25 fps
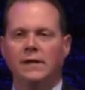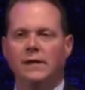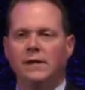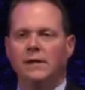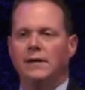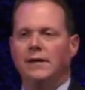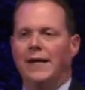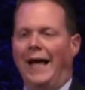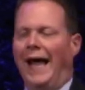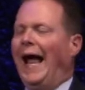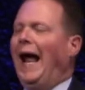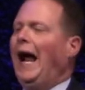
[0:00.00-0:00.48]

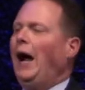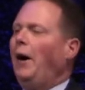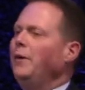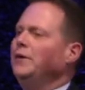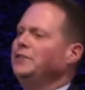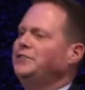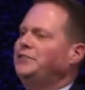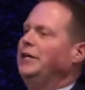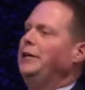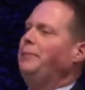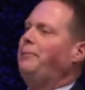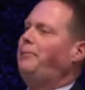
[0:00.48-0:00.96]
How
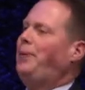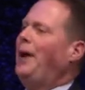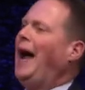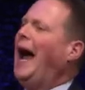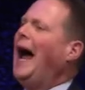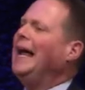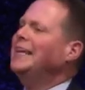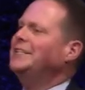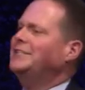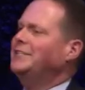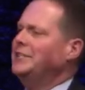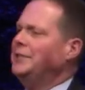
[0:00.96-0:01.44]
is it
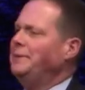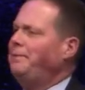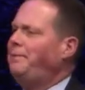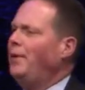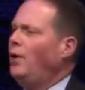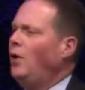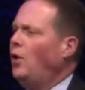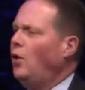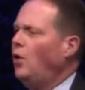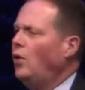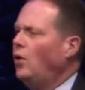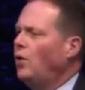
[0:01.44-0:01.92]

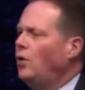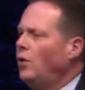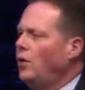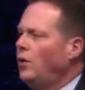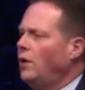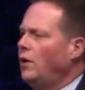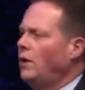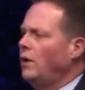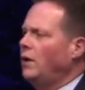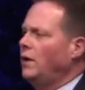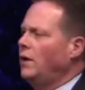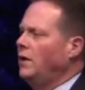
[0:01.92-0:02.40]
possible
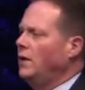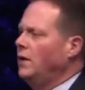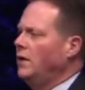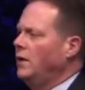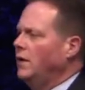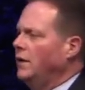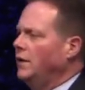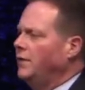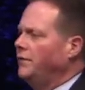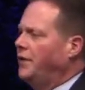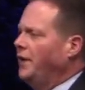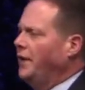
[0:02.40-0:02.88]

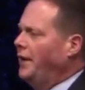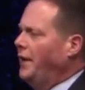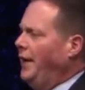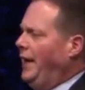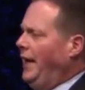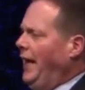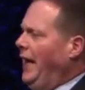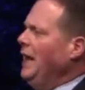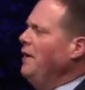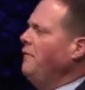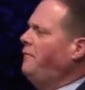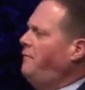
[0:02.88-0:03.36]
that an
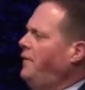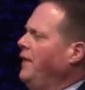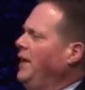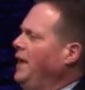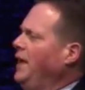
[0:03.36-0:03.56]
infant